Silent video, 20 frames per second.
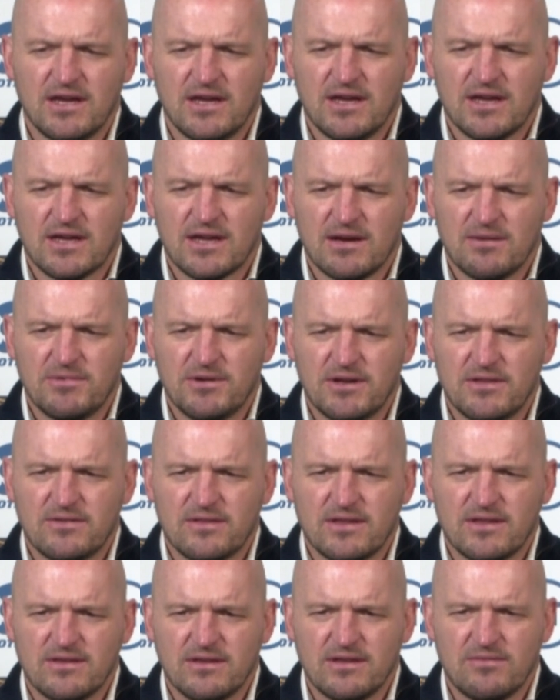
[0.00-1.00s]
coming into the
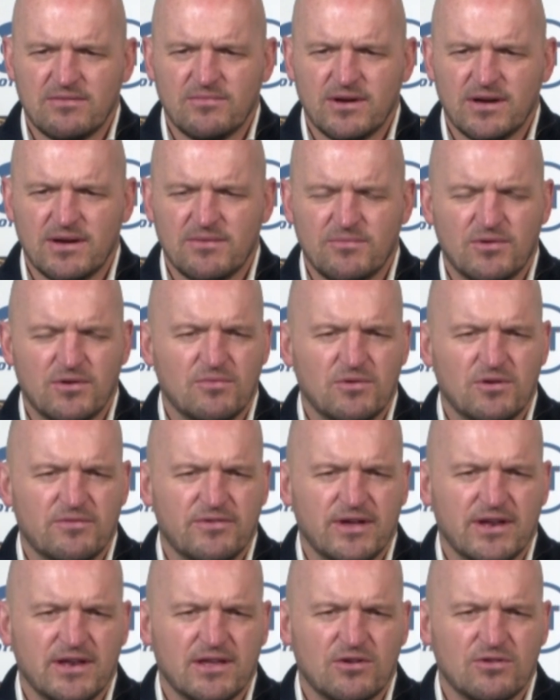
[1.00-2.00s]
team, um, were very
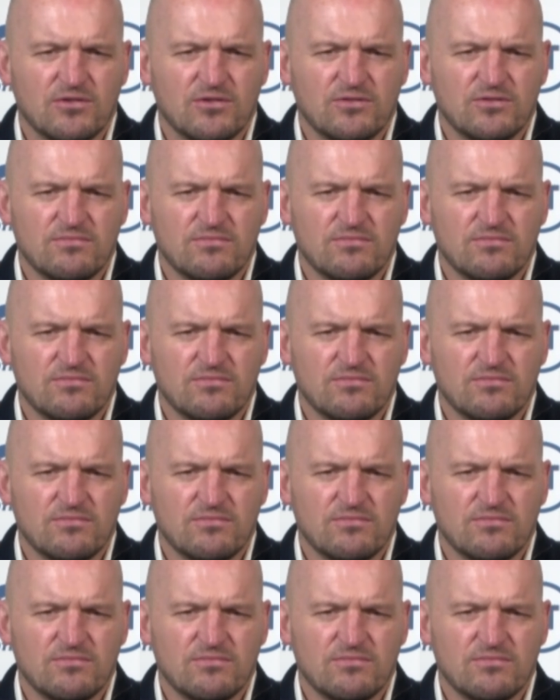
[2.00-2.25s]
good.